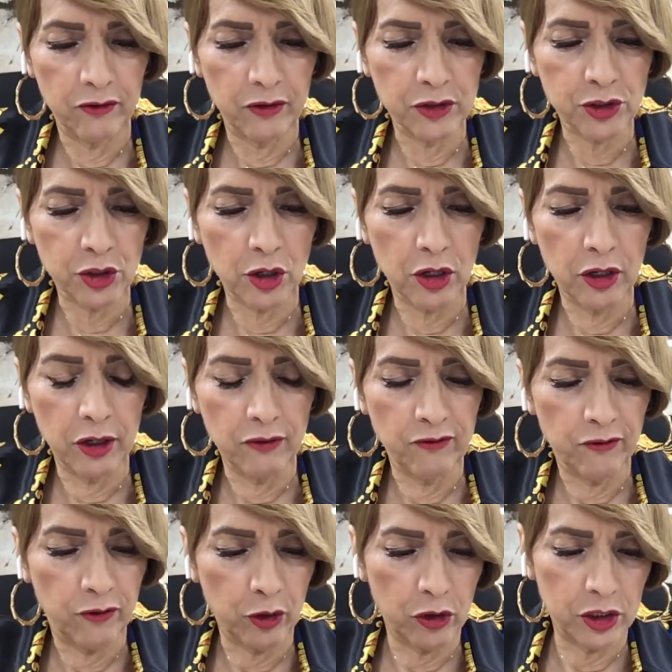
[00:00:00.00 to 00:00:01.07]
start in
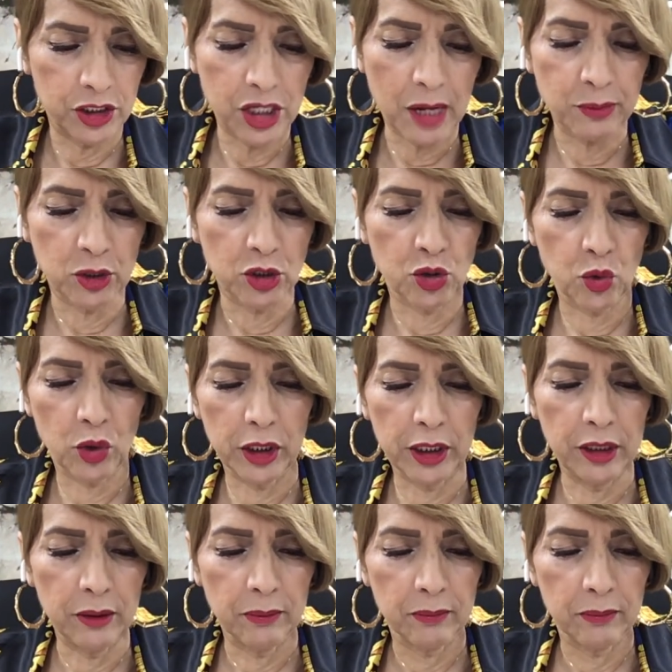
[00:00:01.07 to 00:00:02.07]
chapter 20.